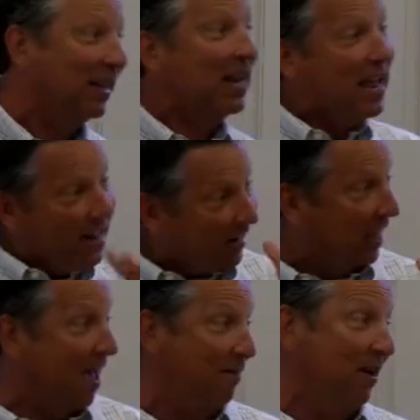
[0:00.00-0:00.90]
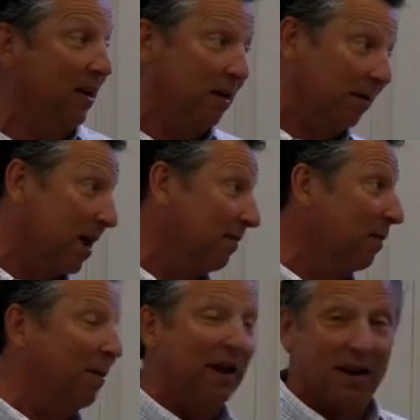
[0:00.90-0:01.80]
Then they hit 11, and they're kind of a
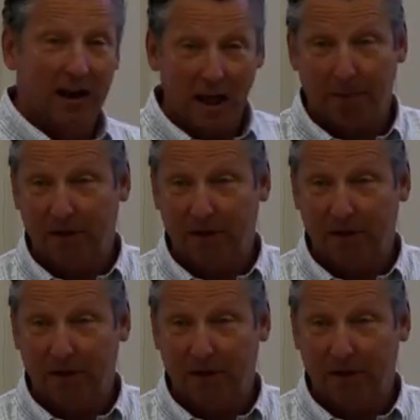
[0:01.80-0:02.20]
pain in the neck,